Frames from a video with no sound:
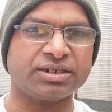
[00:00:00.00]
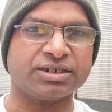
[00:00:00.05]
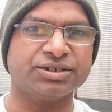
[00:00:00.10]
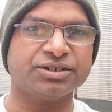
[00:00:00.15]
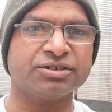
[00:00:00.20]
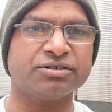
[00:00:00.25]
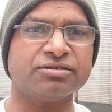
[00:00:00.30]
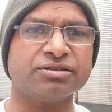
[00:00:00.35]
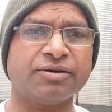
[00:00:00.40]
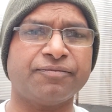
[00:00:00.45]

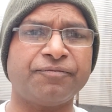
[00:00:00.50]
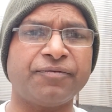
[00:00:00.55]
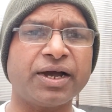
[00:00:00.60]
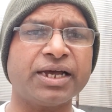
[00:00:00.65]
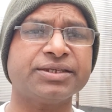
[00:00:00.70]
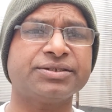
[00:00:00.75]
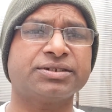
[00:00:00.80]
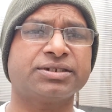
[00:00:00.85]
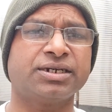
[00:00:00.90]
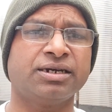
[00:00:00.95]
So the
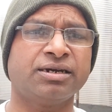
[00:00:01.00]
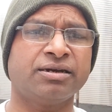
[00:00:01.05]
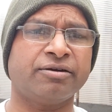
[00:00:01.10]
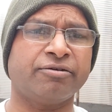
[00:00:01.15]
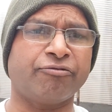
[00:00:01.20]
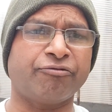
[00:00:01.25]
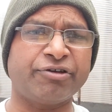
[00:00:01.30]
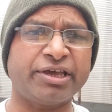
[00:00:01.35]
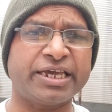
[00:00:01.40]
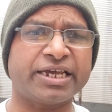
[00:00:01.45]
first
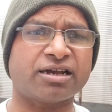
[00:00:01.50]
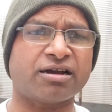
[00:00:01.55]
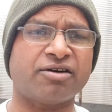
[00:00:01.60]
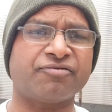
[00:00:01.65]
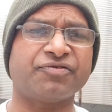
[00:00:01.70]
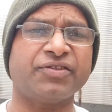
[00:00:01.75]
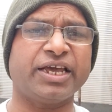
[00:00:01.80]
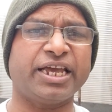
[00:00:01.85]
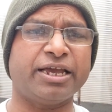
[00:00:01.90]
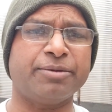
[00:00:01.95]
week
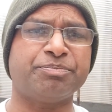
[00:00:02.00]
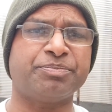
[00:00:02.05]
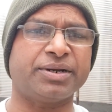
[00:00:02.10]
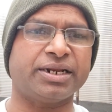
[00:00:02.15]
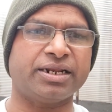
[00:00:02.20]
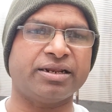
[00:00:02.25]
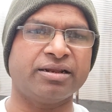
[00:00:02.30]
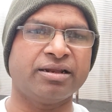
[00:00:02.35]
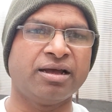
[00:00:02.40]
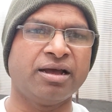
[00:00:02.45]
of the
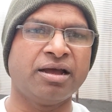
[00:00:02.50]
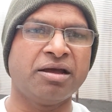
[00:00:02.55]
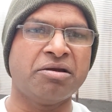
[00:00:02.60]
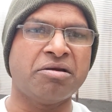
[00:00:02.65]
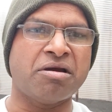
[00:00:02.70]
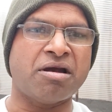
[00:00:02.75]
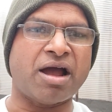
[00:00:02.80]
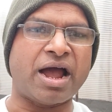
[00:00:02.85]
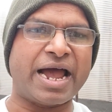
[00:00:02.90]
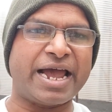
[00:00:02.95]
April,
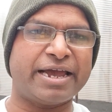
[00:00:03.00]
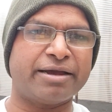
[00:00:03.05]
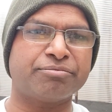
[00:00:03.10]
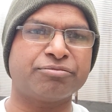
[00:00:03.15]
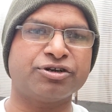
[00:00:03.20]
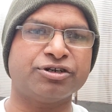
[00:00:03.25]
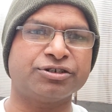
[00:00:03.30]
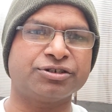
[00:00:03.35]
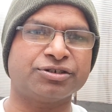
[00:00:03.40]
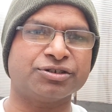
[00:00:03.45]
I
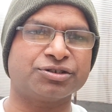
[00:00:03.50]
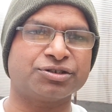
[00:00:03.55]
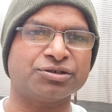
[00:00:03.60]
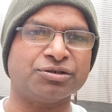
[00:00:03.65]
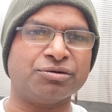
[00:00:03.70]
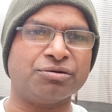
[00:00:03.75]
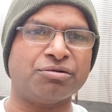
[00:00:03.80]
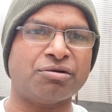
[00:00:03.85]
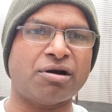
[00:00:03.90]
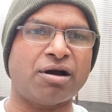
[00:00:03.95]
am going to
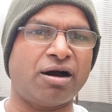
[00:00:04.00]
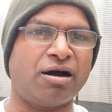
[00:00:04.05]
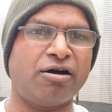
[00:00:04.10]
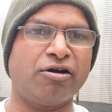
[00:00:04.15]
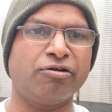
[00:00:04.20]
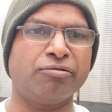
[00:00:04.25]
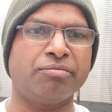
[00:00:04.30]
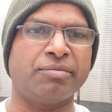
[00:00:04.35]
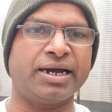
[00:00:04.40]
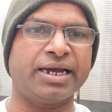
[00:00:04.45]
sow
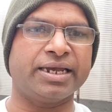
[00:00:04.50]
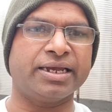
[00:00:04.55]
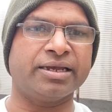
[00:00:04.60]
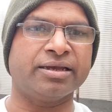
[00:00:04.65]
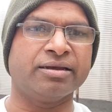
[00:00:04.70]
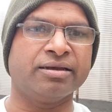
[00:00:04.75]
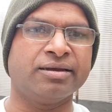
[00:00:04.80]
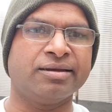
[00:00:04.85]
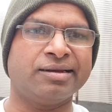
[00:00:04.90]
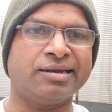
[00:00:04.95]
all
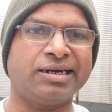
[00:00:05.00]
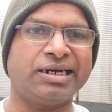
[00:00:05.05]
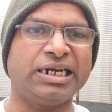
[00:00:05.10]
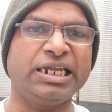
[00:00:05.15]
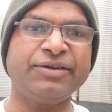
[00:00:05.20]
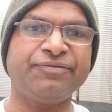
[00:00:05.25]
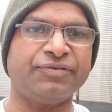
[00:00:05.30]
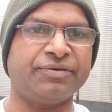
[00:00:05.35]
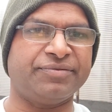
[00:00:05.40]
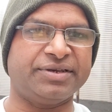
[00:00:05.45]
my
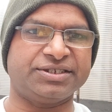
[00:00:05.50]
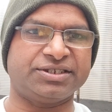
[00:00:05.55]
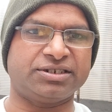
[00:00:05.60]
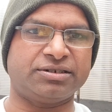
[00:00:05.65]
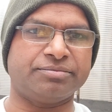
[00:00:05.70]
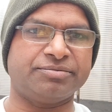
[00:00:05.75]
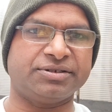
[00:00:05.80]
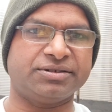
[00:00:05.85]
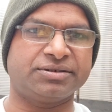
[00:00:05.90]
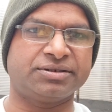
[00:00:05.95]
leafy
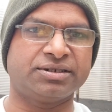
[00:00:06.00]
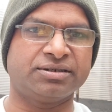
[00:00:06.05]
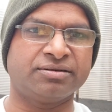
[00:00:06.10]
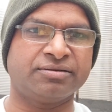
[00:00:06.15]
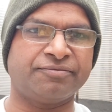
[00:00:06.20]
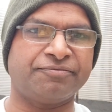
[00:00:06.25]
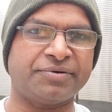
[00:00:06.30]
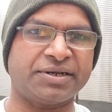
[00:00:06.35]
vegetables.